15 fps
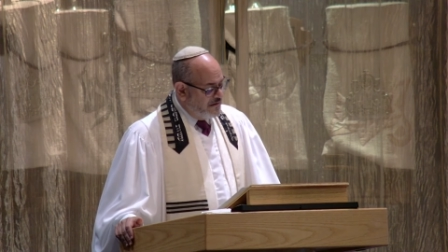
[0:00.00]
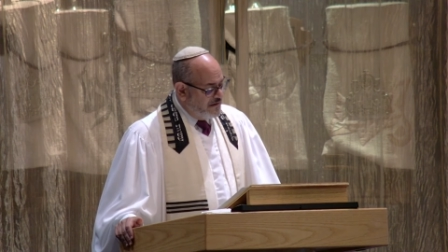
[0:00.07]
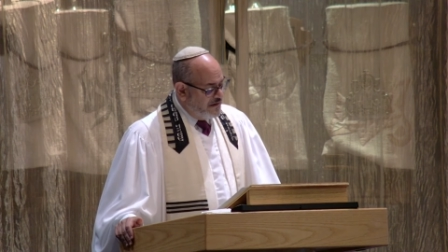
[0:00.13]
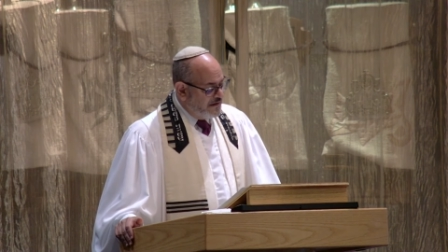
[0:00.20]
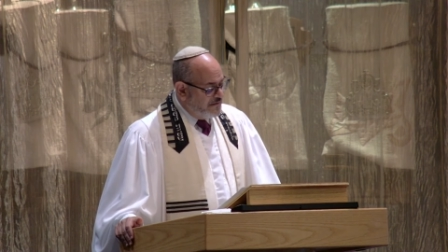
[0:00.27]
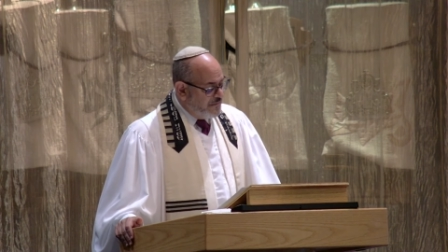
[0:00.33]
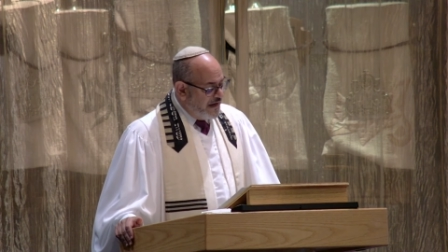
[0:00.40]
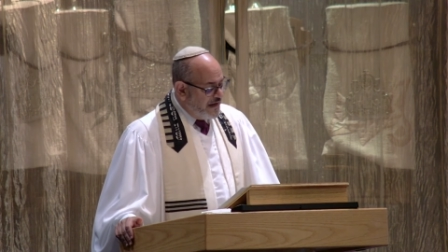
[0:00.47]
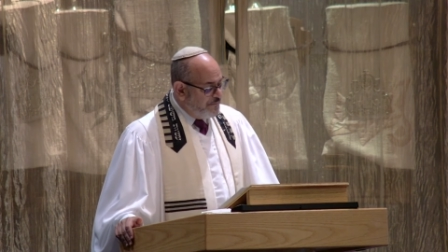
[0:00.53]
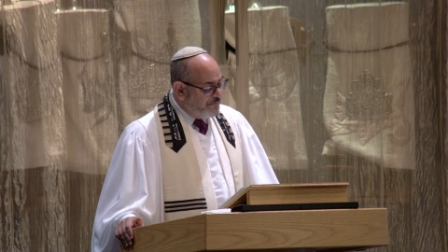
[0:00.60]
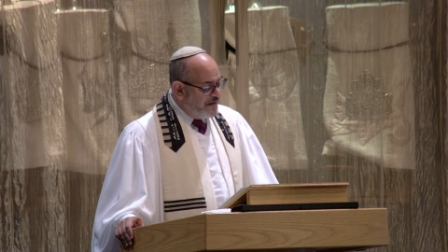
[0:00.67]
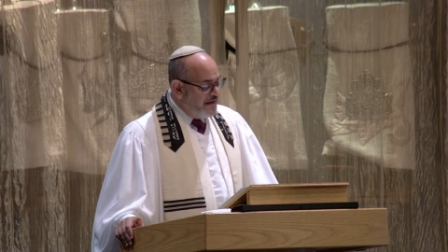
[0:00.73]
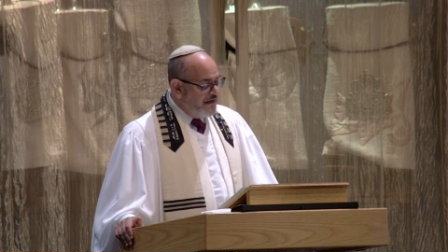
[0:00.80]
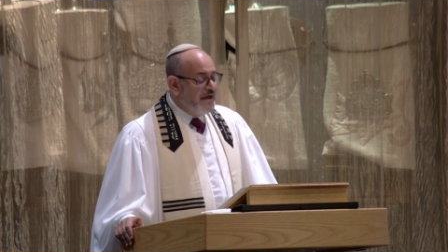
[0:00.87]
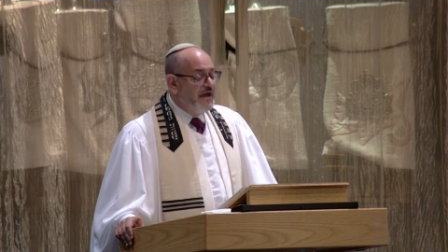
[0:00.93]
It might
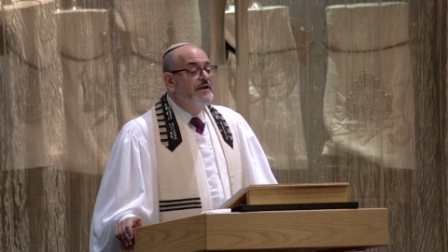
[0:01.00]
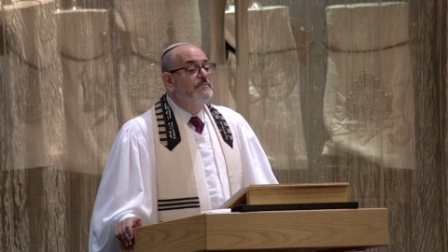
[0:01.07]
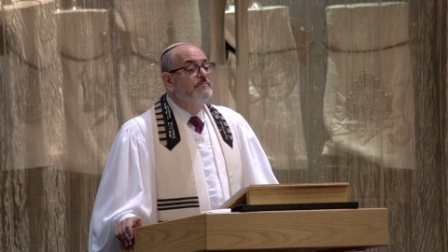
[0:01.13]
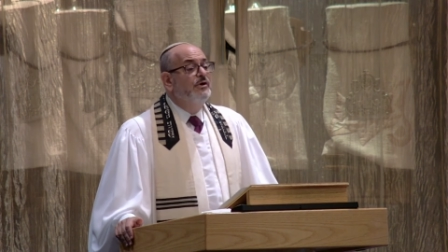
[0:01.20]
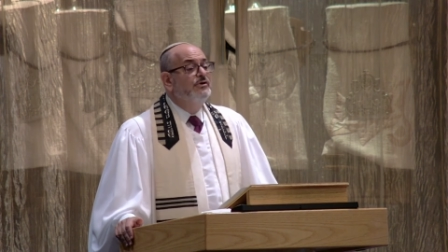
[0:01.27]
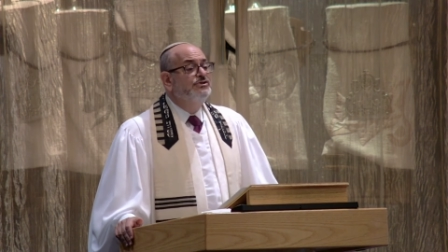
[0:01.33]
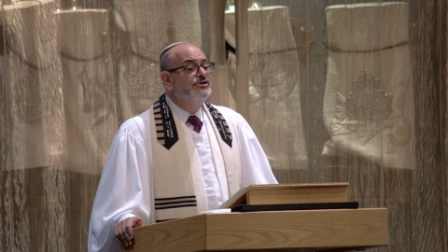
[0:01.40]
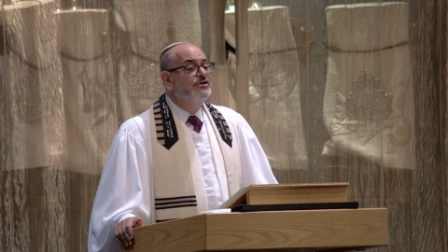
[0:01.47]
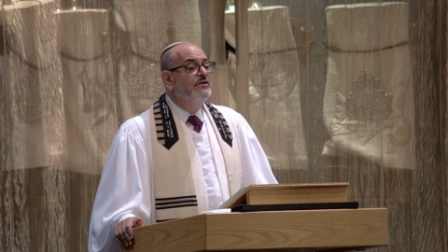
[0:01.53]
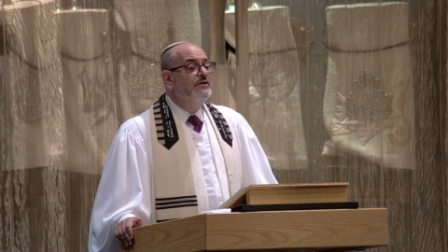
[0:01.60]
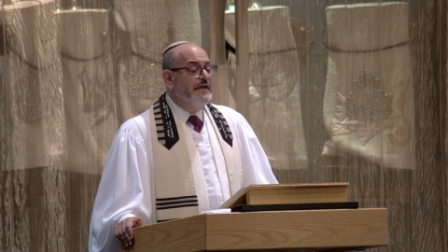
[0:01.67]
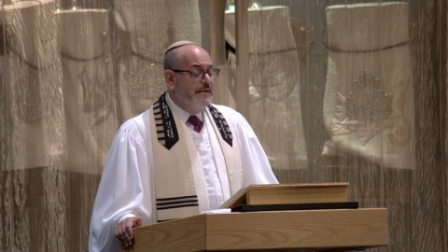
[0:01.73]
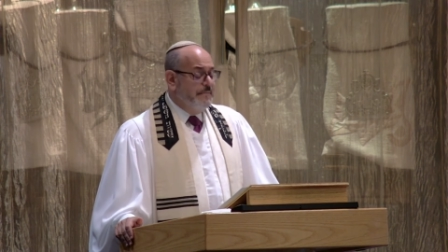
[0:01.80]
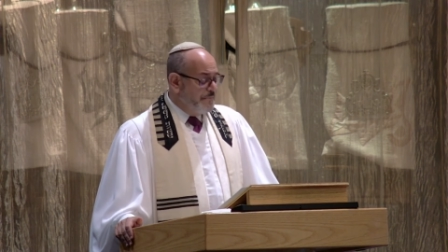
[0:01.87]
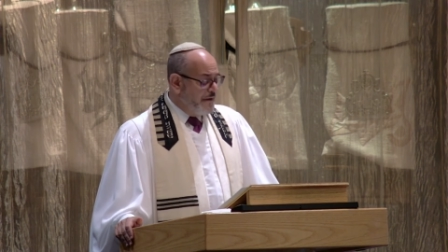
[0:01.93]
be an emotional
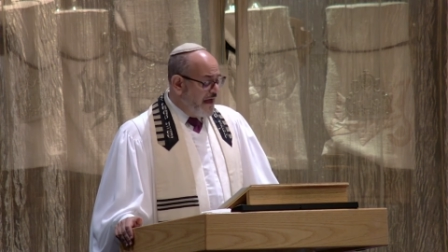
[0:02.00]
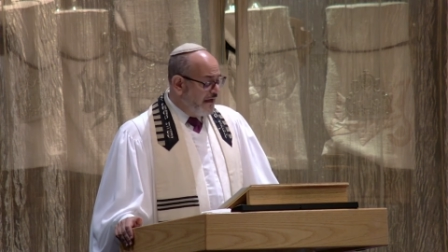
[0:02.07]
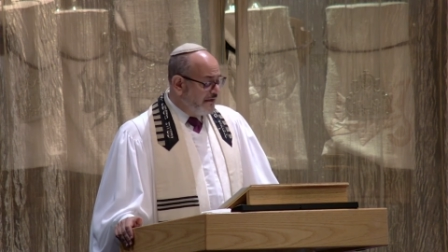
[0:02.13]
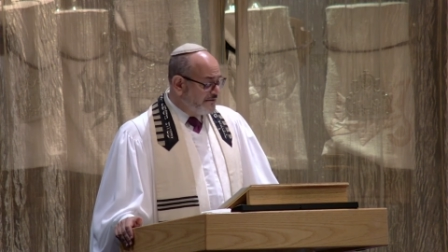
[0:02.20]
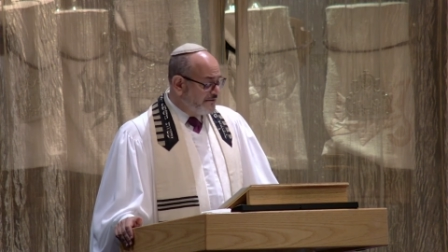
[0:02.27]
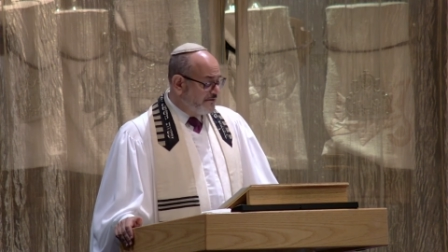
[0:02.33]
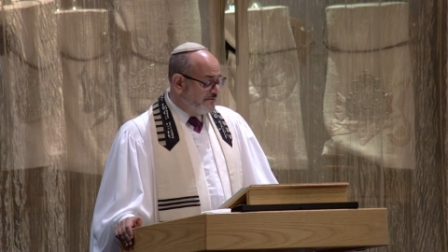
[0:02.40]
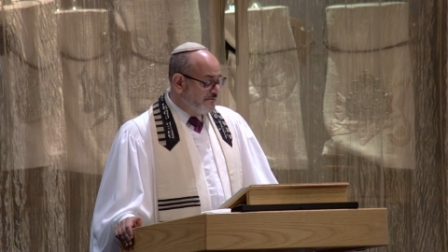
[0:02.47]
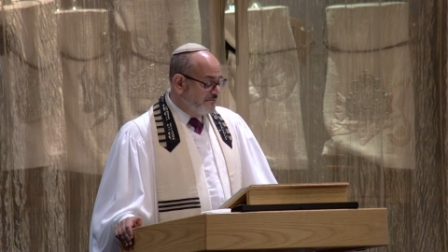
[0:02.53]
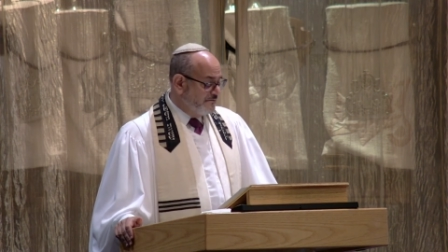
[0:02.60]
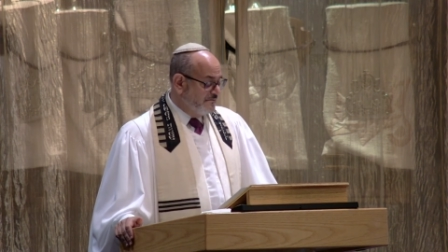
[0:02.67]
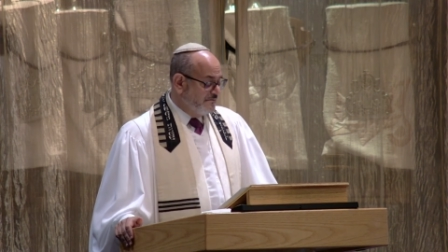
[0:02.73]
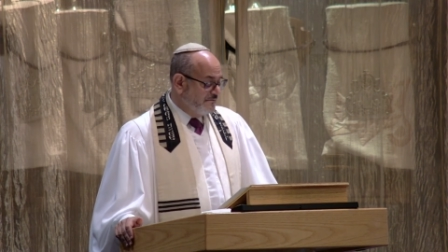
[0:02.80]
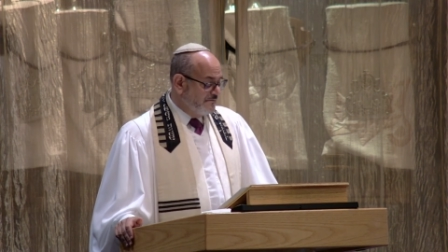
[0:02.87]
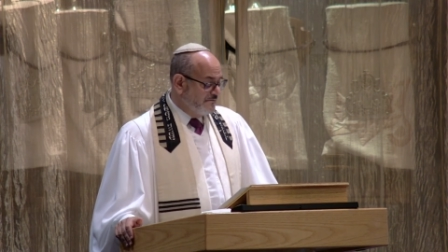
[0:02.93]
impasse
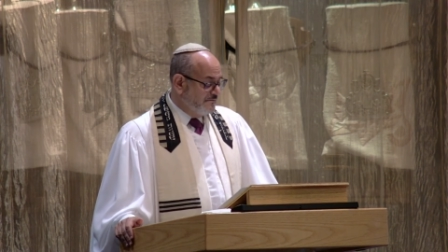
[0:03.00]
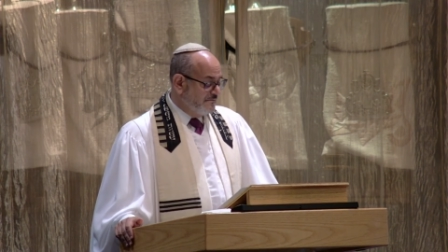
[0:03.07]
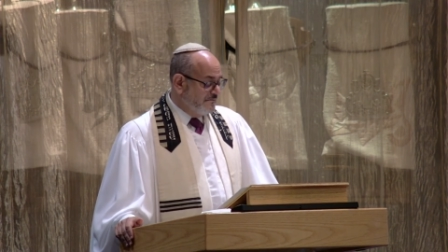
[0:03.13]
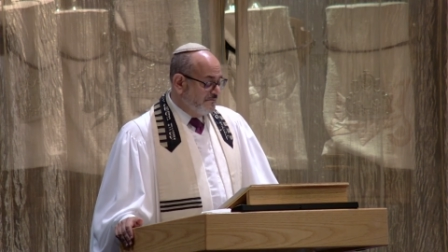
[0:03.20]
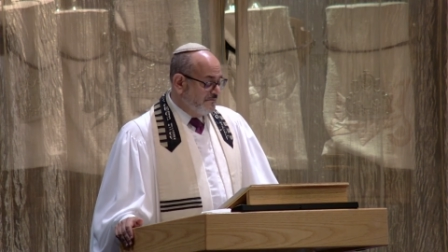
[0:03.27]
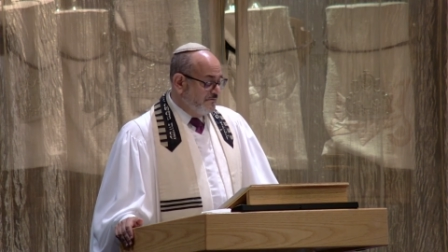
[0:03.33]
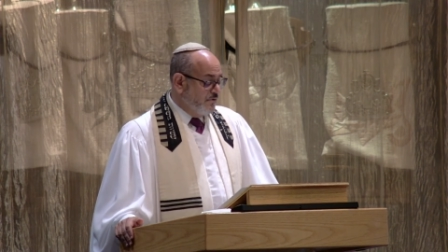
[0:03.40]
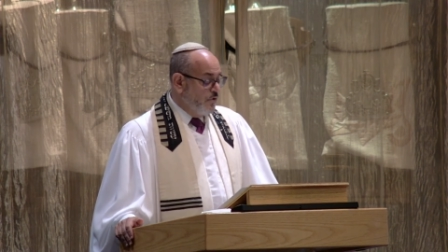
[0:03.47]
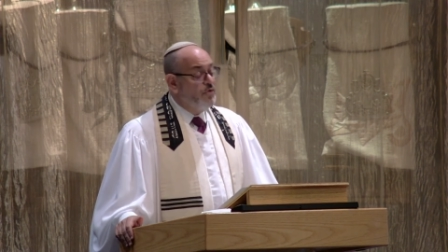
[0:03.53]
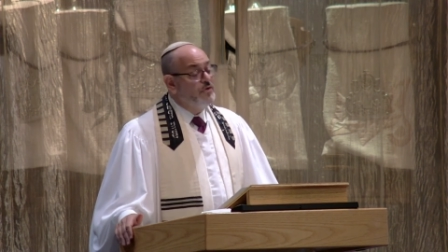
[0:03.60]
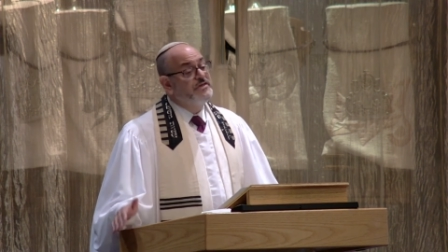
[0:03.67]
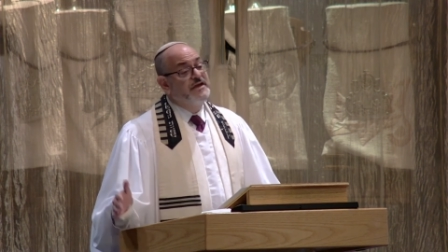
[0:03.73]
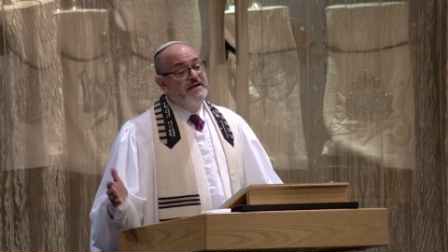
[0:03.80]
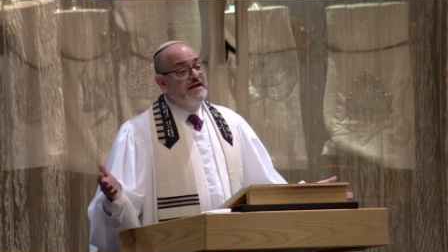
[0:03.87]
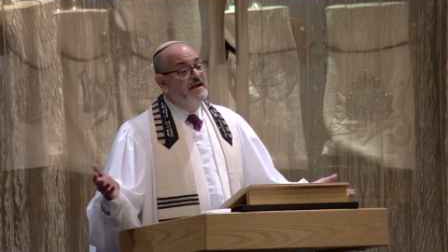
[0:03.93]
or
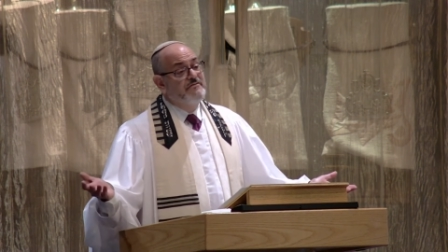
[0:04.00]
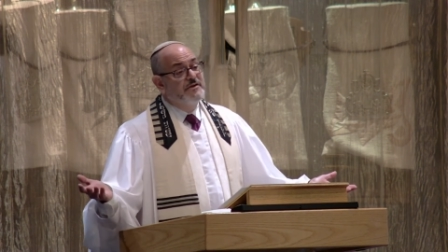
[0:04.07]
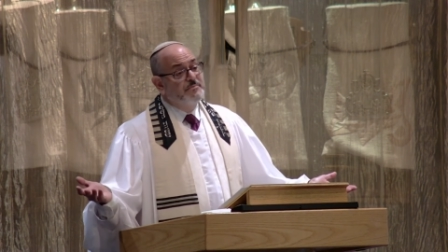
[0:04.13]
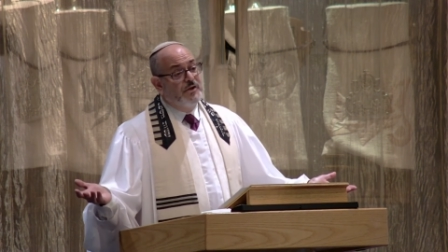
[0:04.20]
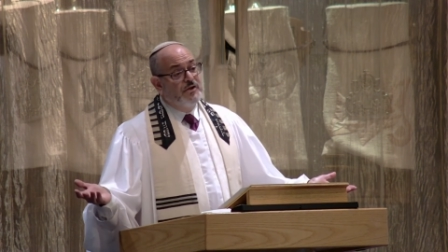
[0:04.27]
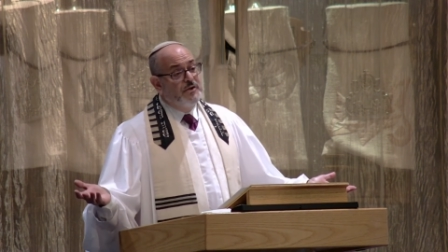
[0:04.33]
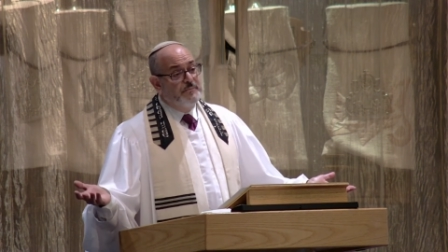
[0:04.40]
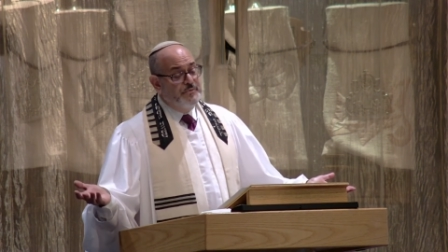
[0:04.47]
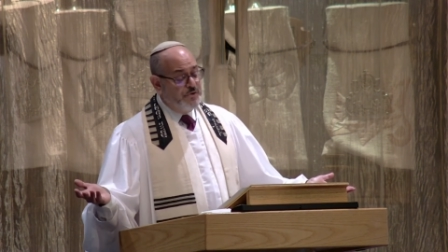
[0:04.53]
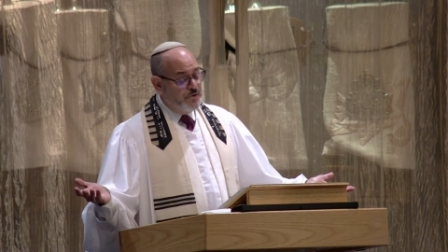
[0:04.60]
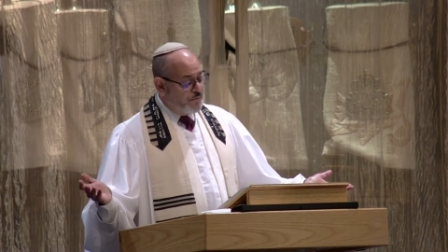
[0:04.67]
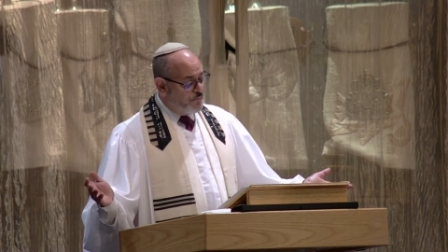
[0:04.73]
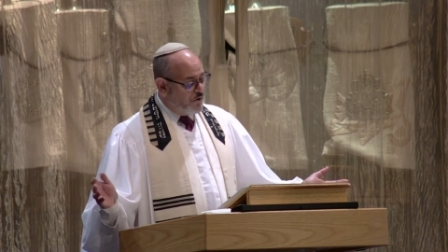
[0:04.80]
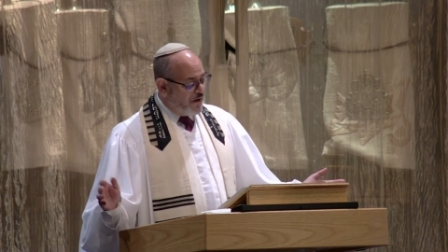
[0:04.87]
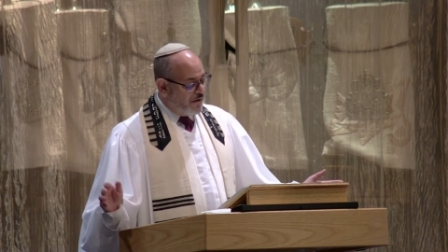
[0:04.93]
the inevitable computer
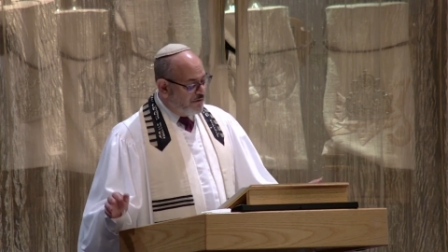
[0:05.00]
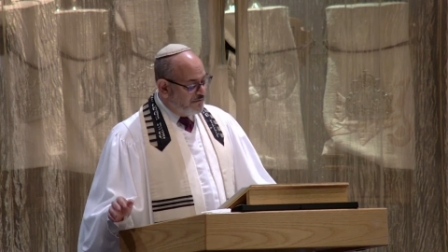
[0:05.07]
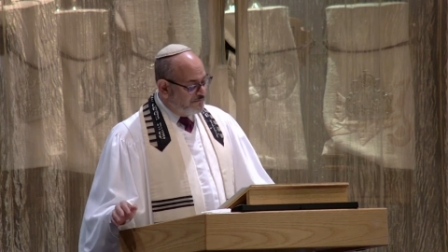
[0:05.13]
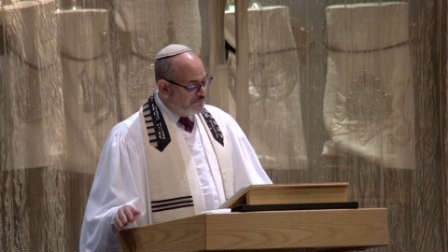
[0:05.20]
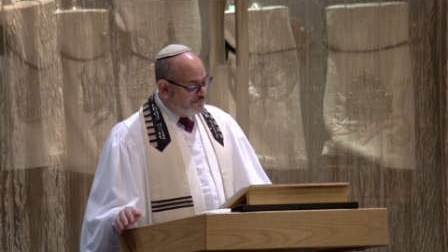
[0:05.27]
problem.